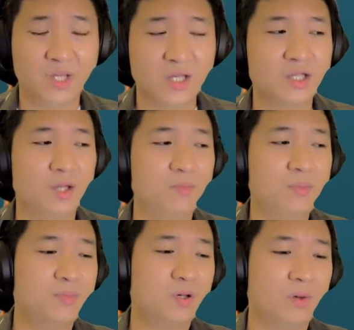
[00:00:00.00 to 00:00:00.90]
Some
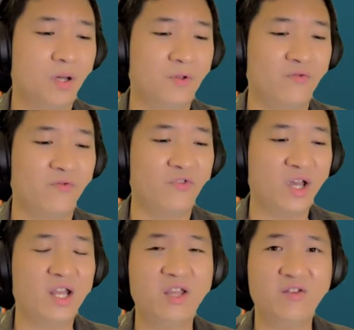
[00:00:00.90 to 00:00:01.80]
people might be
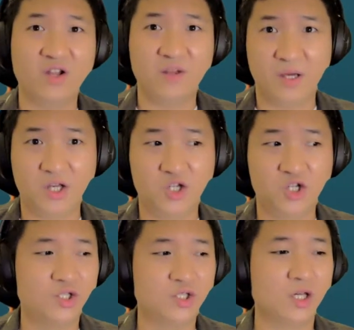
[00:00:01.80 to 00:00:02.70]
very very
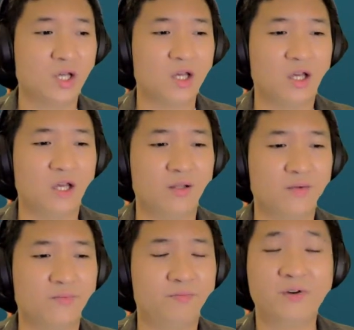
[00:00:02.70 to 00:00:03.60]
patient
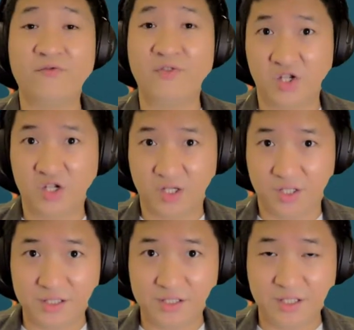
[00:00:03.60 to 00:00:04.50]
and
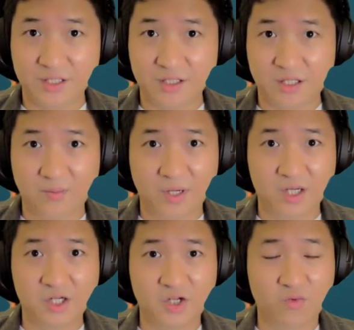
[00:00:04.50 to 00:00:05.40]
perfectionist. They might
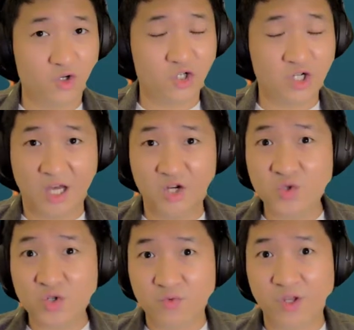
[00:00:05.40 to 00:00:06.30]
actually watch
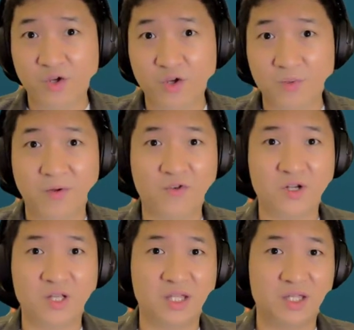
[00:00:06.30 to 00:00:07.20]
100 videos before
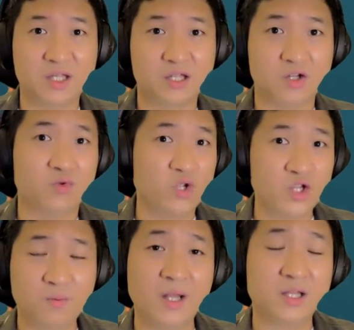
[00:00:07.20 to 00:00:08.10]
they decided
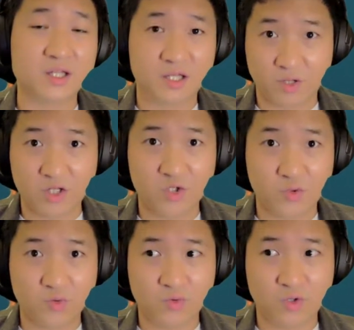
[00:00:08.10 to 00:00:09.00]
which method they want
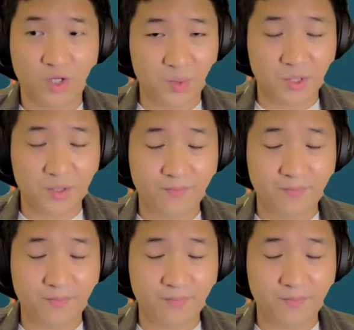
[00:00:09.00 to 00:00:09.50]
to use,